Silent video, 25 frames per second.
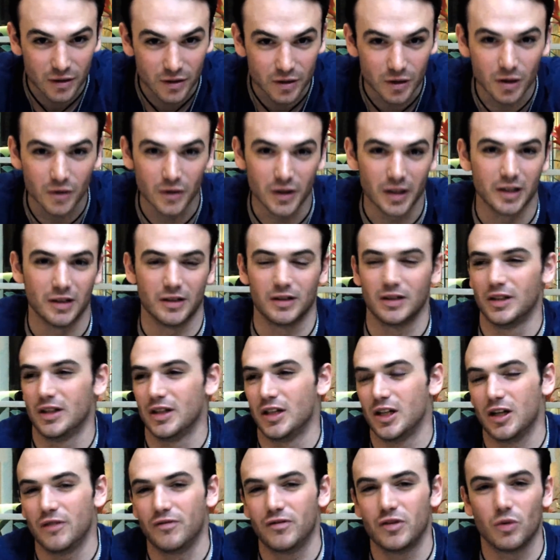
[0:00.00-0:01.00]
Do it.
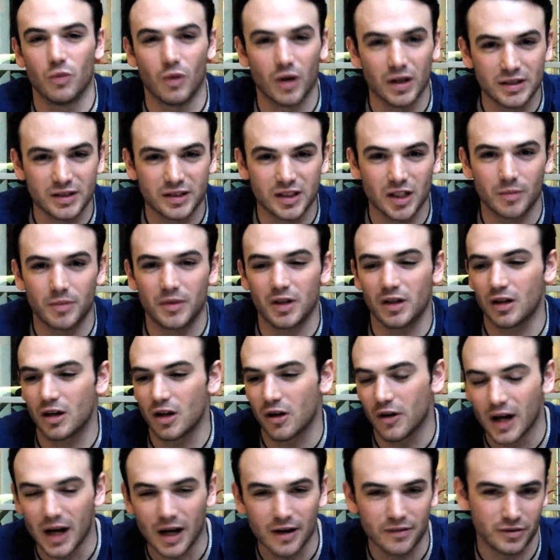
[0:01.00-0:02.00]
If you want something,
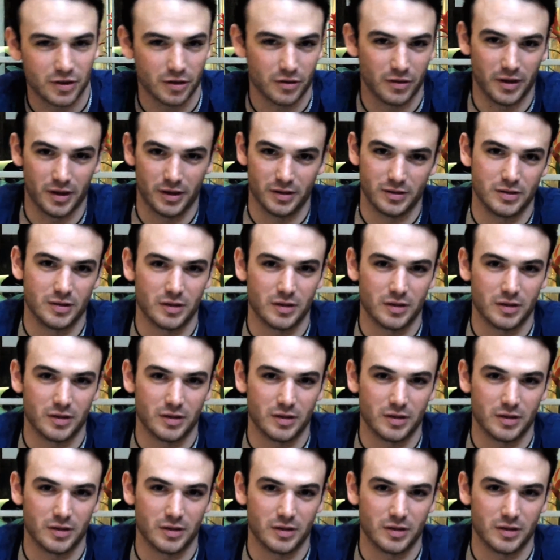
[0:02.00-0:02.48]
go after it.